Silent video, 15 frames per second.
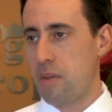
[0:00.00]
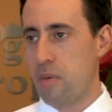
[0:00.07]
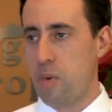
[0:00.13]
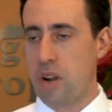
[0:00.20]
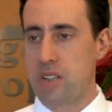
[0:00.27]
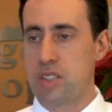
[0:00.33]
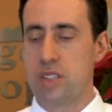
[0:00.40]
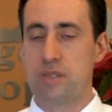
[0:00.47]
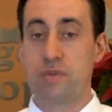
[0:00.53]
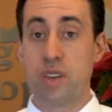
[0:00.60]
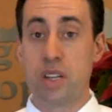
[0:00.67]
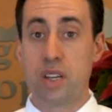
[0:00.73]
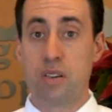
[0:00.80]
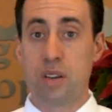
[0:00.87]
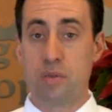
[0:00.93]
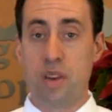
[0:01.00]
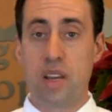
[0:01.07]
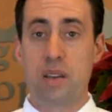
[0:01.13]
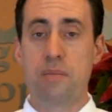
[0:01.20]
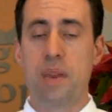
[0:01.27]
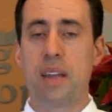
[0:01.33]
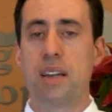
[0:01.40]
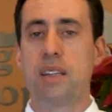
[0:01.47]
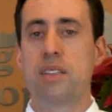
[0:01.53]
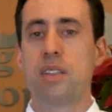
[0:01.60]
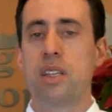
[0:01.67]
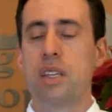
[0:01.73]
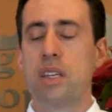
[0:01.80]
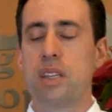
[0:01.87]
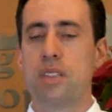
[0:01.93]
watch this video and he recommended
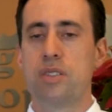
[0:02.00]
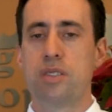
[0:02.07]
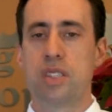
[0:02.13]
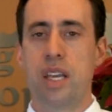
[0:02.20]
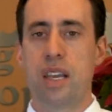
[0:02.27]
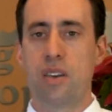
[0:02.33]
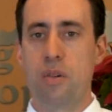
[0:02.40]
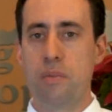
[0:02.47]
to take